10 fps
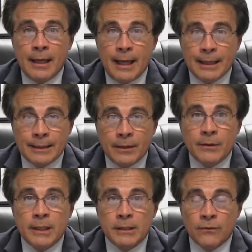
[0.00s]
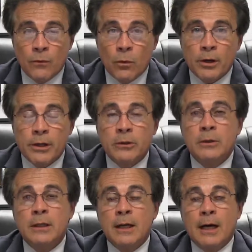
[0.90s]
activities for
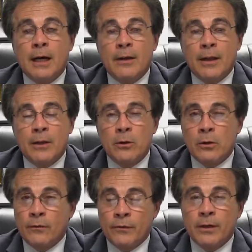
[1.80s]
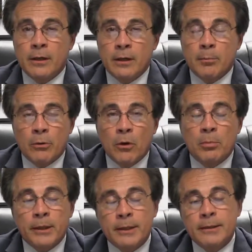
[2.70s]
you that you don't feel are
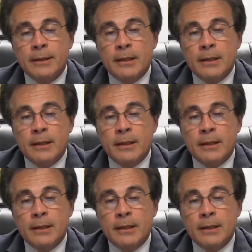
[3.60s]
appropriate.